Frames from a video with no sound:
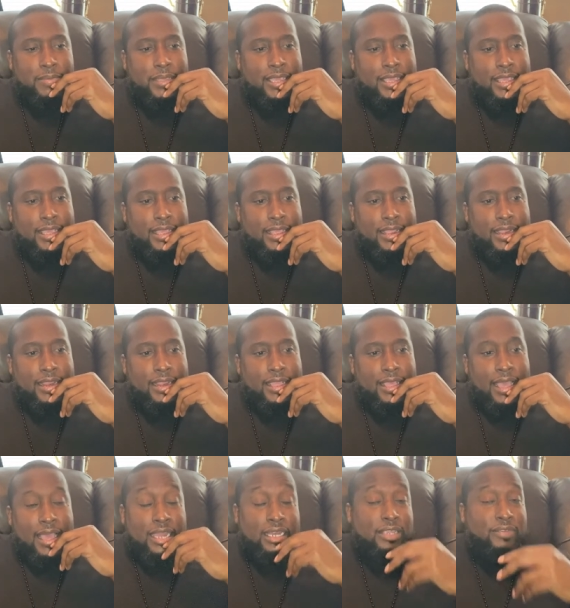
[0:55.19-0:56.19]
man,
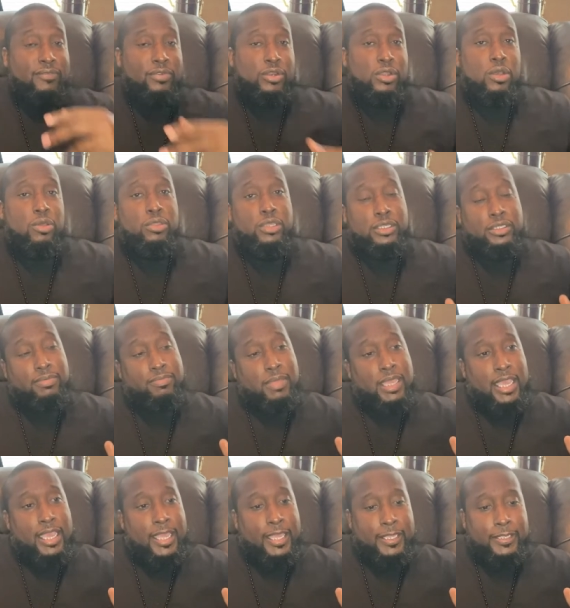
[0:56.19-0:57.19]
I didn't even know this
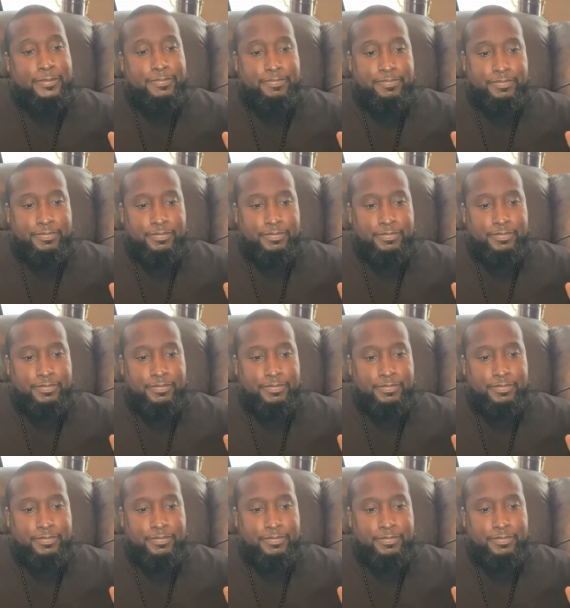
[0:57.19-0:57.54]
man,